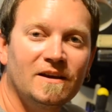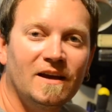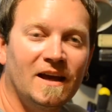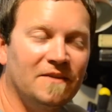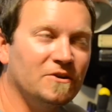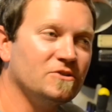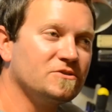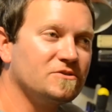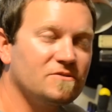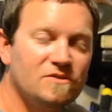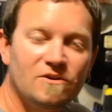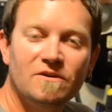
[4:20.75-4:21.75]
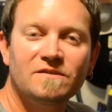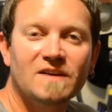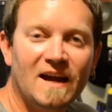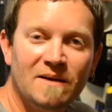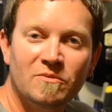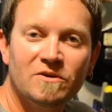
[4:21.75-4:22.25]
and there's certain
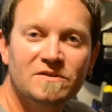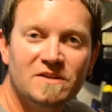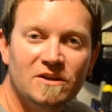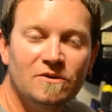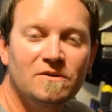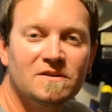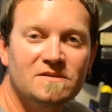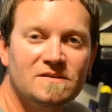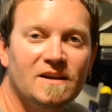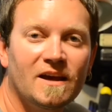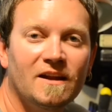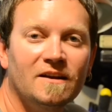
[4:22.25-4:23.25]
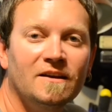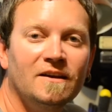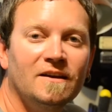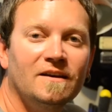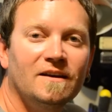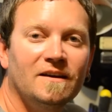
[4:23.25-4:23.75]
timers that you can set,
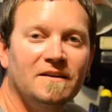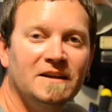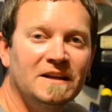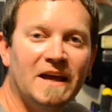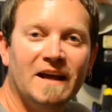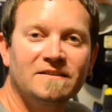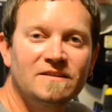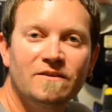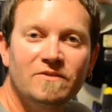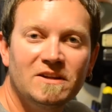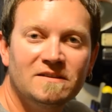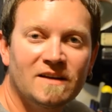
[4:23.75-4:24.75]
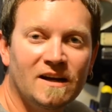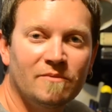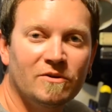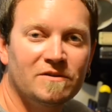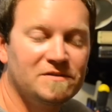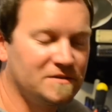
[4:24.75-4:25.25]
inactivity
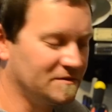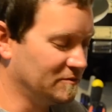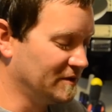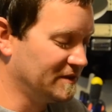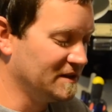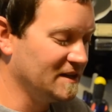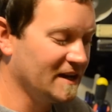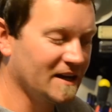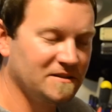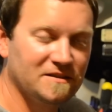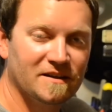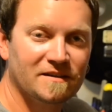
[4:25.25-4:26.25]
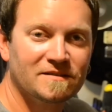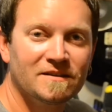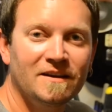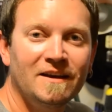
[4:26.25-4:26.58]
timers with the DX6,